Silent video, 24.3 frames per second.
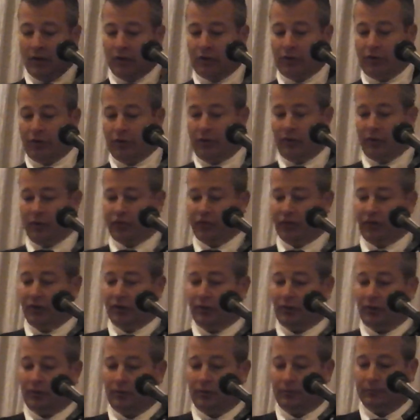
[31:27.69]
To their
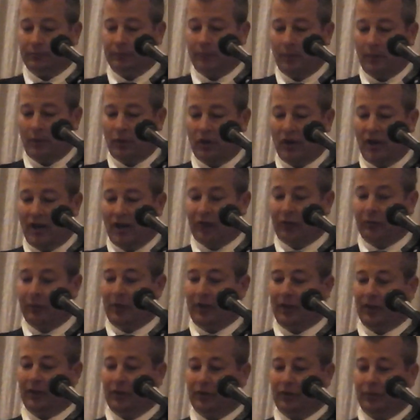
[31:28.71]
senior
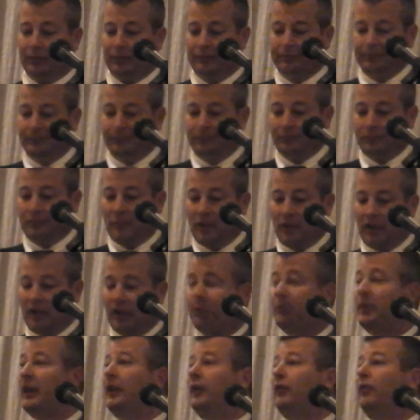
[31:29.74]
classmates, it has
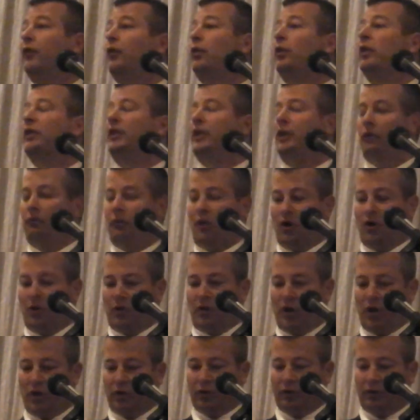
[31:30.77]
been a 4-year roller
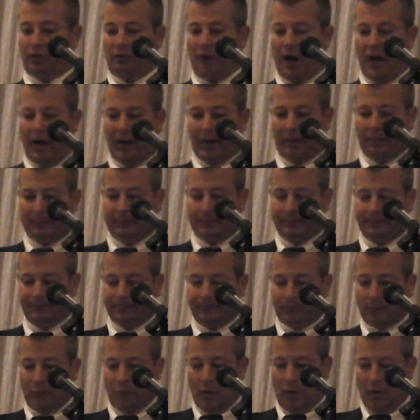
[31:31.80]
coaster ride,
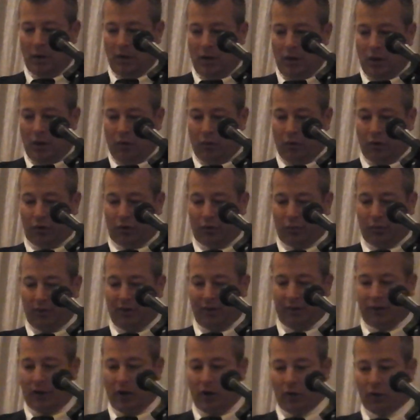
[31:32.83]
which we,
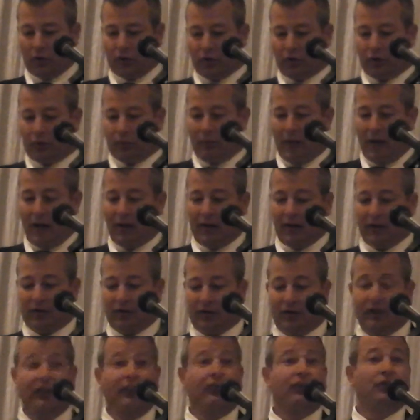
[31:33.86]
coaches, parents,
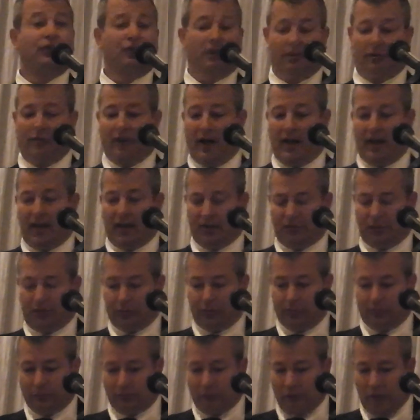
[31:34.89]
teachers, and fans,
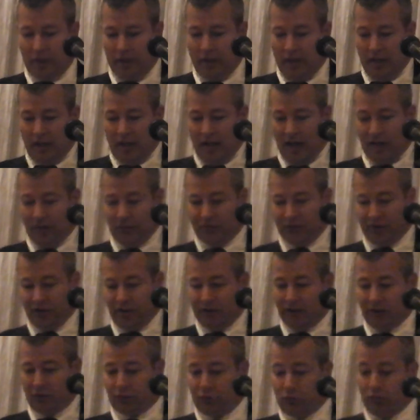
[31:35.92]
have seen
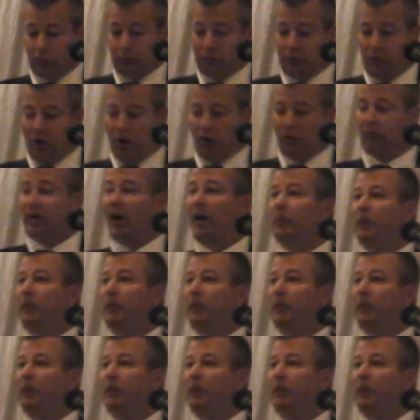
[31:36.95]
this group grow right